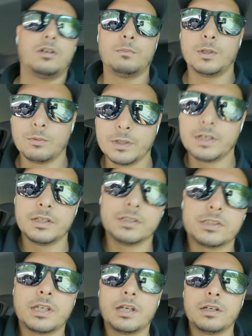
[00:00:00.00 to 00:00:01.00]
on my way to
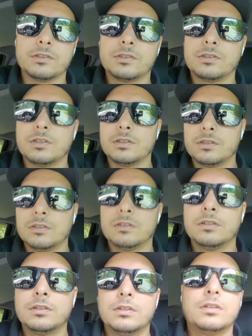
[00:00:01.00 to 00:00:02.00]
this house,
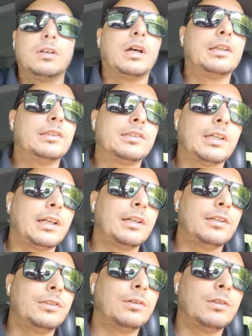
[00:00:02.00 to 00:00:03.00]
I decided
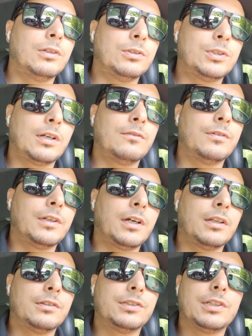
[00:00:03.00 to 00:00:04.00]
to do a little driving for
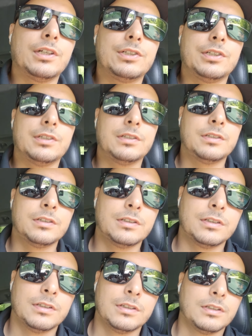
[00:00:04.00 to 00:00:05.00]
dollars session.
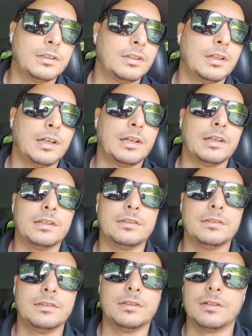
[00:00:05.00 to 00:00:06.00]
And, you